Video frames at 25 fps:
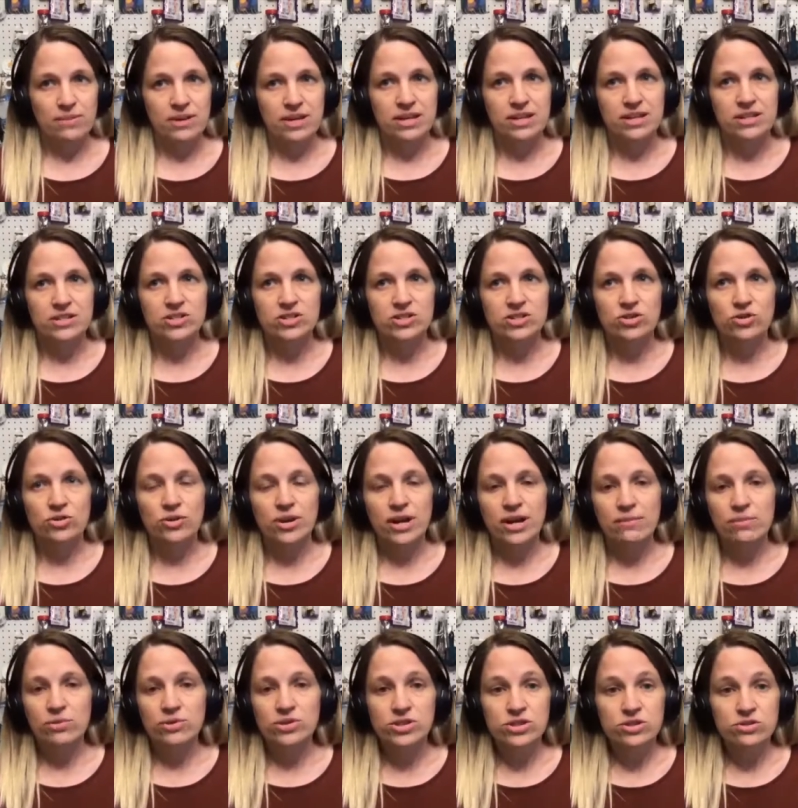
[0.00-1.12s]
because you're
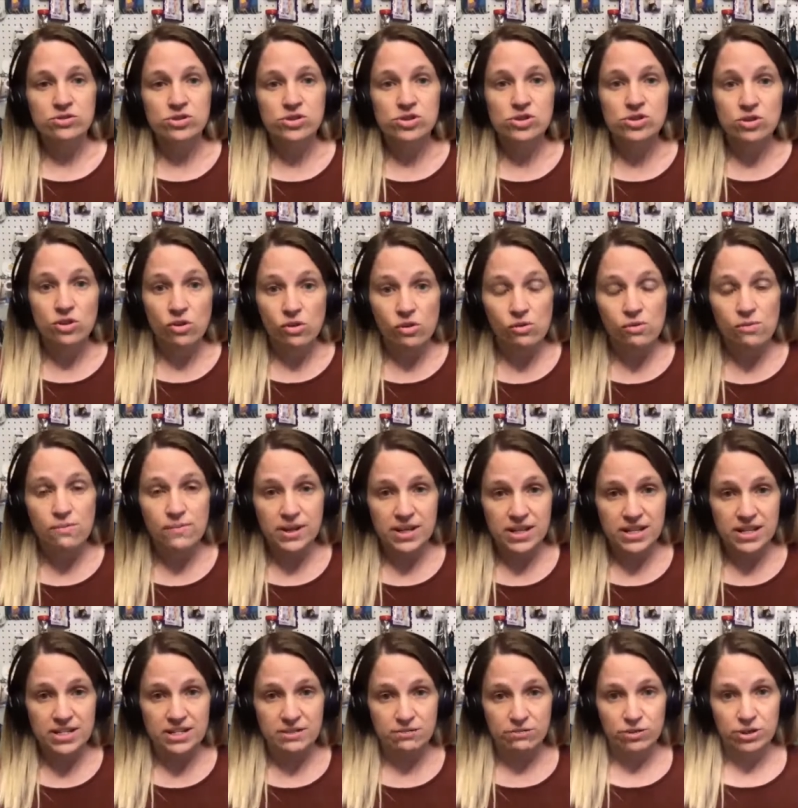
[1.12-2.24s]
able to use so
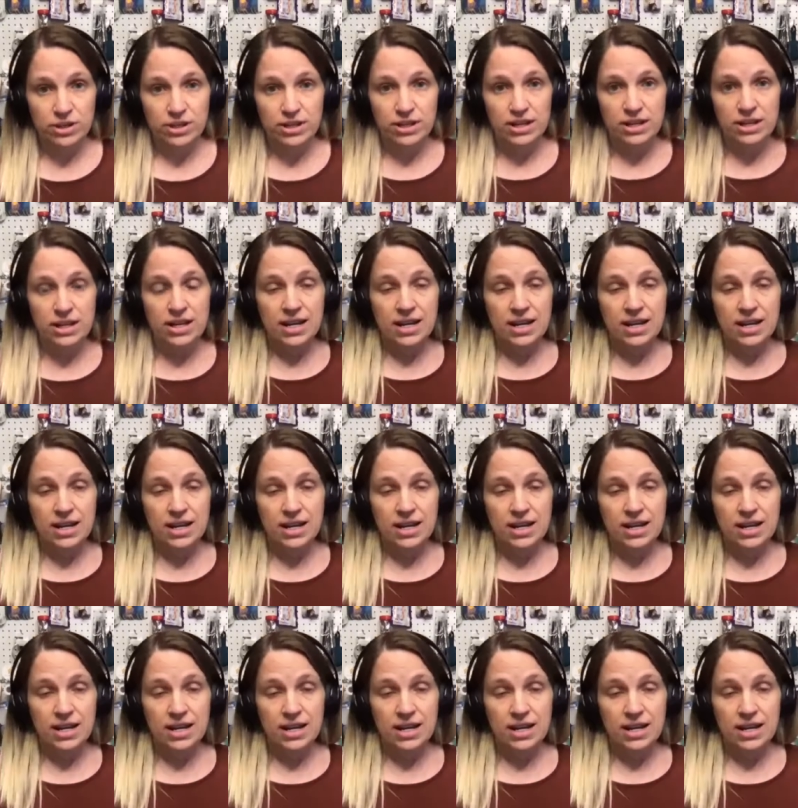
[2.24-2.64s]
many different